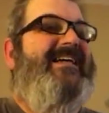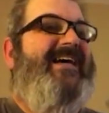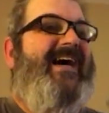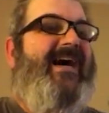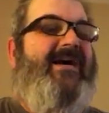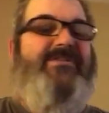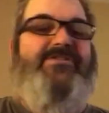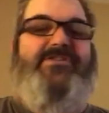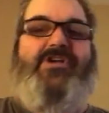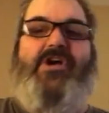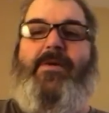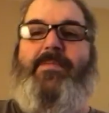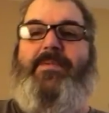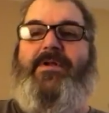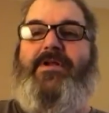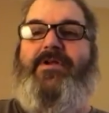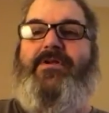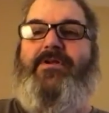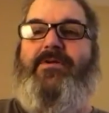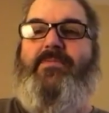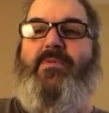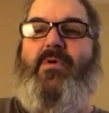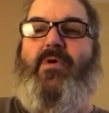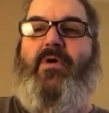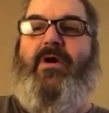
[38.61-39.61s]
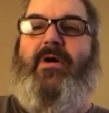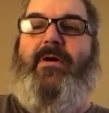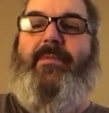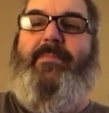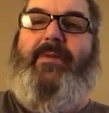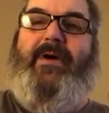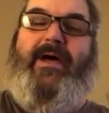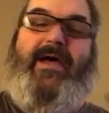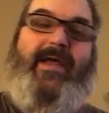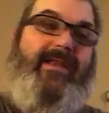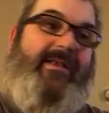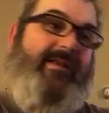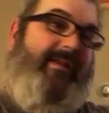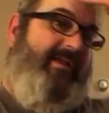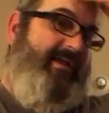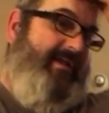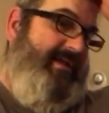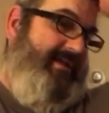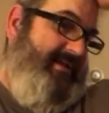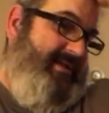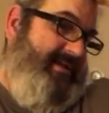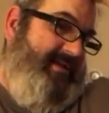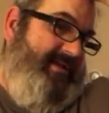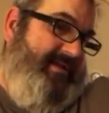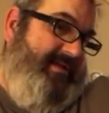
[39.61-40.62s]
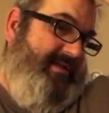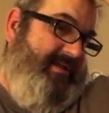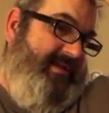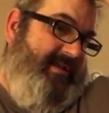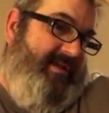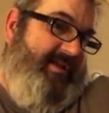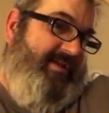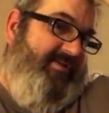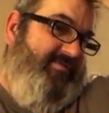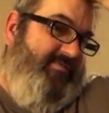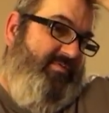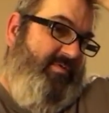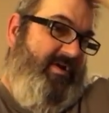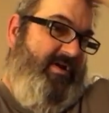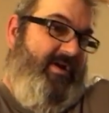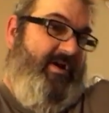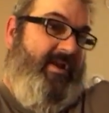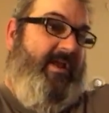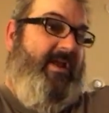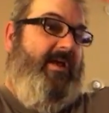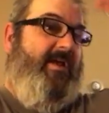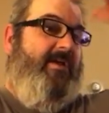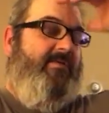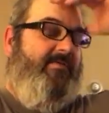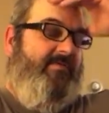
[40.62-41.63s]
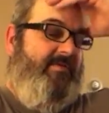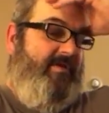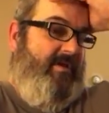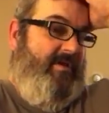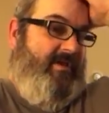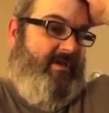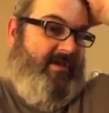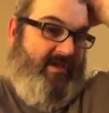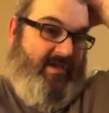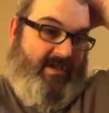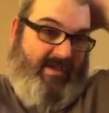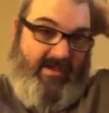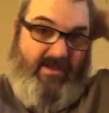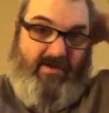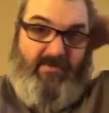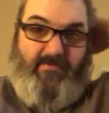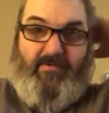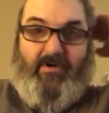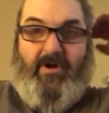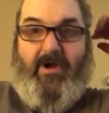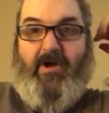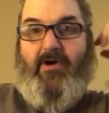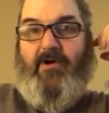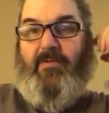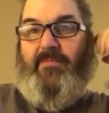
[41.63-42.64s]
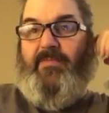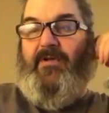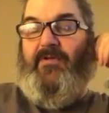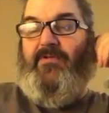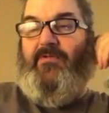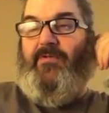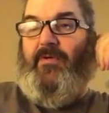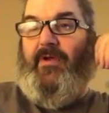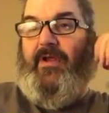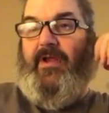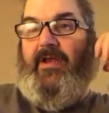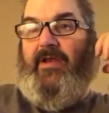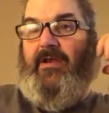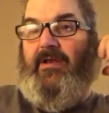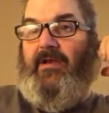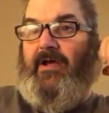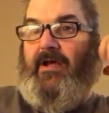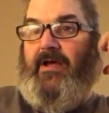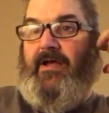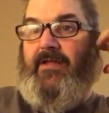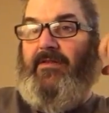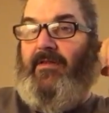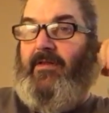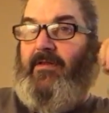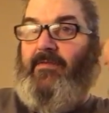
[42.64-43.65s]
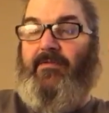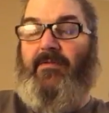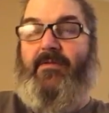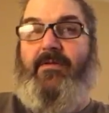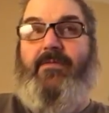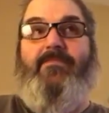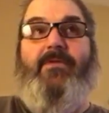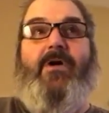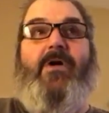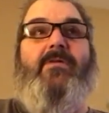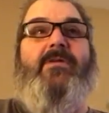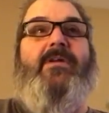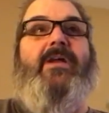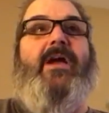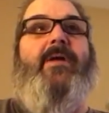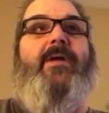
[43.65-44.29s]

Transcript: I was hoping to do more, but it is what it is. Road between uh, road